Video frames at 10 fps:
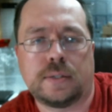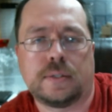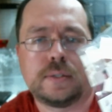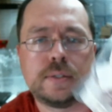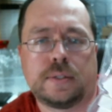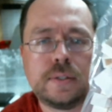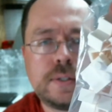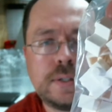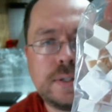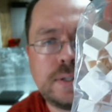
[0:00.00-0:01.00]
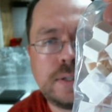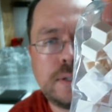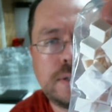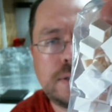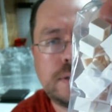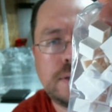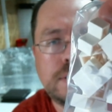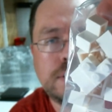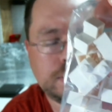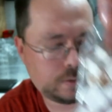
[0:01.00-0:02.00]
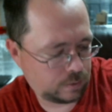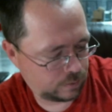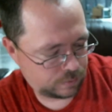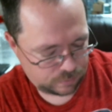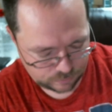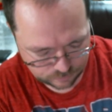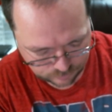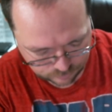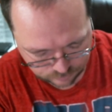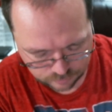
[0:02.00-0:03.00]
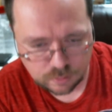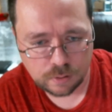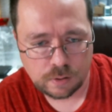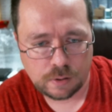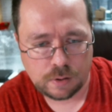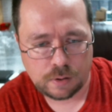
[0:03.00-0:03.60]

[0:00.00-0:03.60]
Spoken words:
[no speech]